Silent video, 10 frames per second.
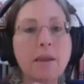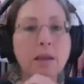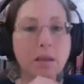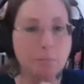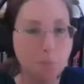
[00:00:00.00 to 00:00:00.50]

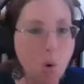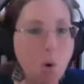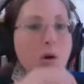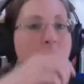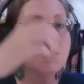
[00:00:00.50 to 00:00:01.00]
get the
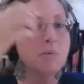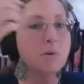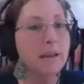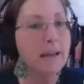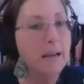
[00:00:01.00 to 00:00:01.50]
more
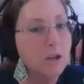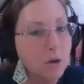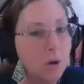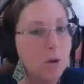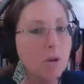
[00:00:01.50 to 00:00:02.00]

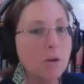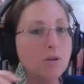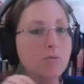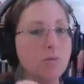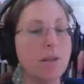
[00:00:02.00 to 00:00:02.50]
experiential
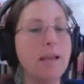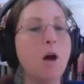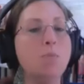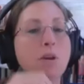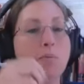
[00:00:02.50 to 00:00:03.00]
to really
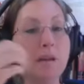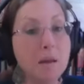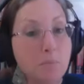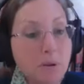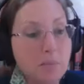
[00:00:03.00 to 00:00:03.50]
help them
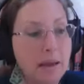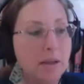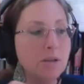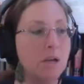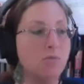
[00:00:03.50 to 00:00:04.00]

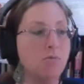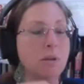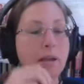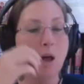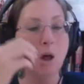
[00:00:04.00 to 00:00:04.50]
implement and
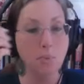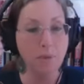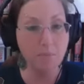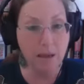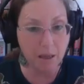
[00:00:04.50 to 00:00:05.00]
really help
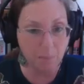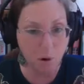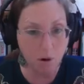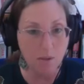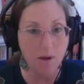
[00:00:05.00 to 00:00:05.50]
them make it
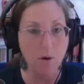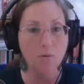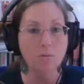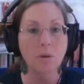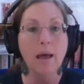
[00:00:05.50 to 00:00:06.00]
part of their
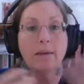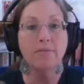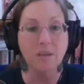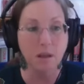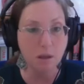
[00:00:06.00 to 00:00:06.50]

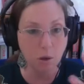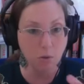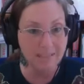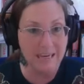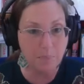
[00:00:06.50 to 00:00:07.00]
lifestyle and go
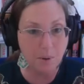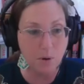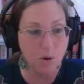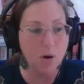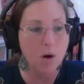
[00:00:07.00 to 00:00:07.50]

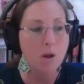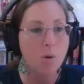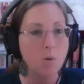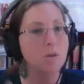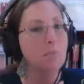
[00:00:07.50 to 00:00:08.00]
deeper
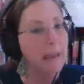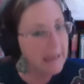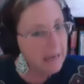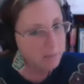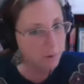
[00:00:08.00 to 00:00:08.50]
with the
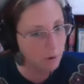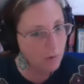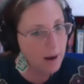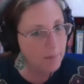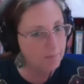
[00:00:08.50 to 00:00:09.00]
paid
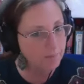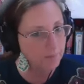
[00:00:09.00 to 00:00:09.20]
program.